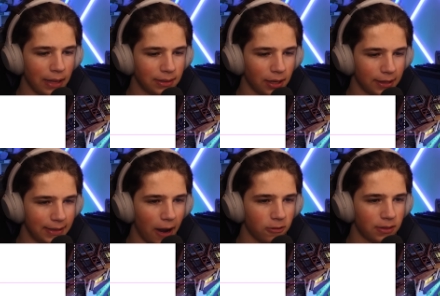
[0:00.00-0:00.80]
It has tilted
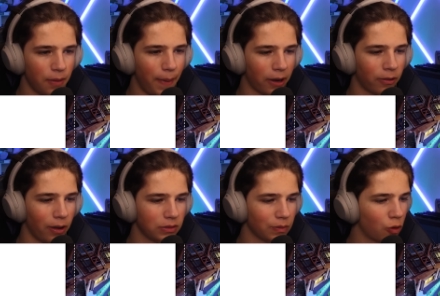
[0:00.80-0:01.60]
towers in the
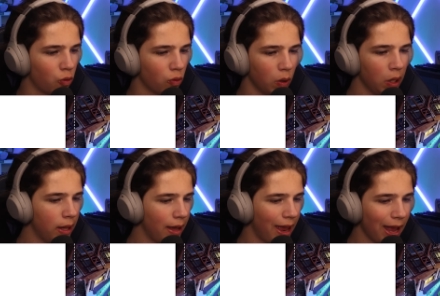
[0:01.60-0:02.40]
background, some cool
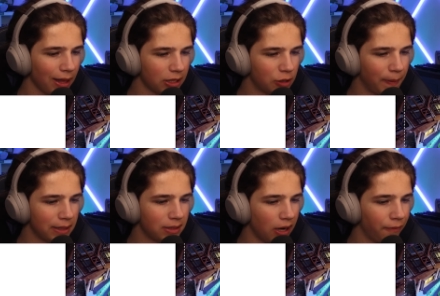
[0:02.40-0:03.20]
alien
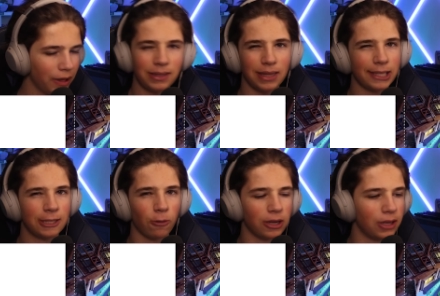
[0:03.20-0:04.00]
space stuff. Let's, let's
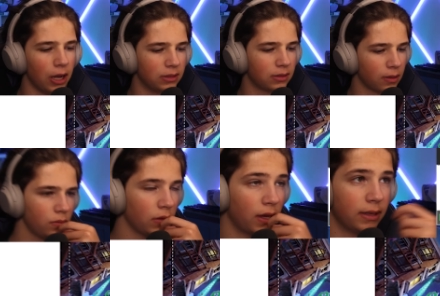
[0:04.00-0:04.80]
see what it does.
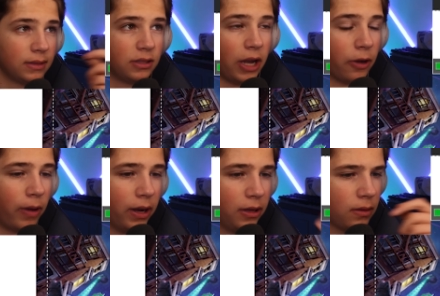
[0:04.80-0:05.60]
It's
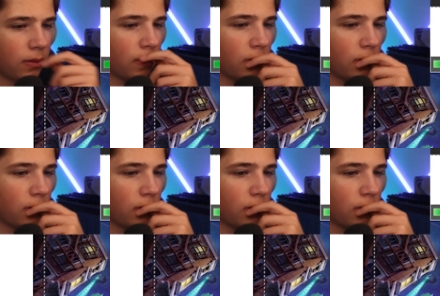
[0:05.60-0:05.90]
generating.